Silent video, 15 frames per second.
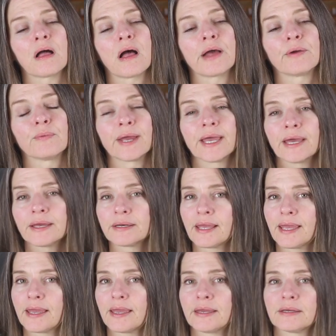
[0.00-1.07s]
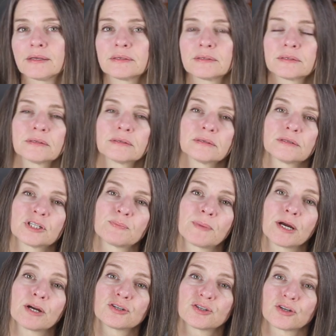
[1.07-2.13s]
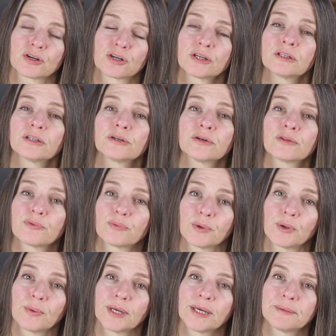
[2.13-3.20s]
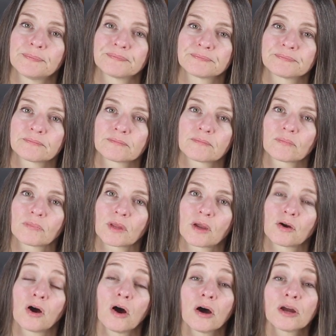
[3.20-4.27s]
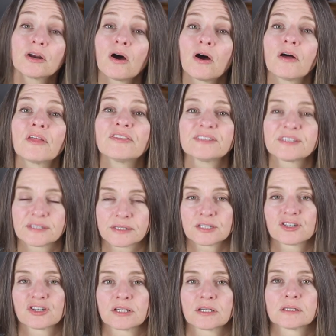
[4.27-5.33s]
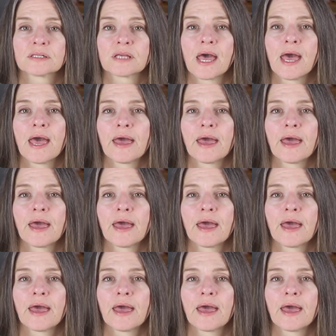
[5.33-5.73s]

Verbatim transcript: I ran a spare circular through it, caught all the stitches,